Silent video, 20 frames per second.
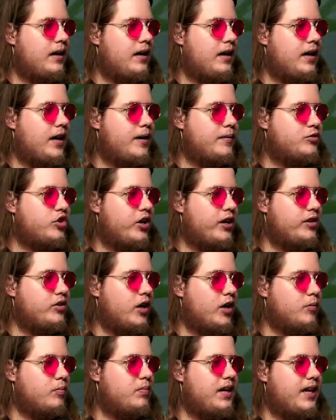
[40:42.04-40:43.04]
I'm trying to
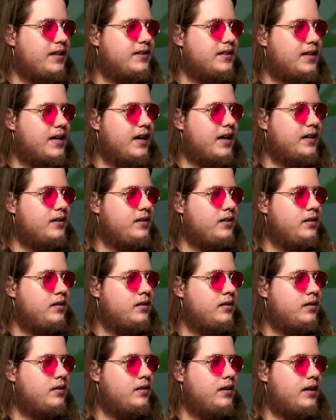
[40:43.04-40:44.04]
outplay the Kayn,
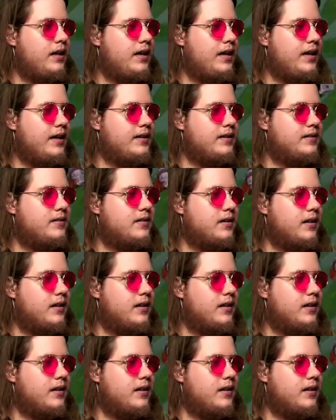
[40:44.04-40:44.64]
and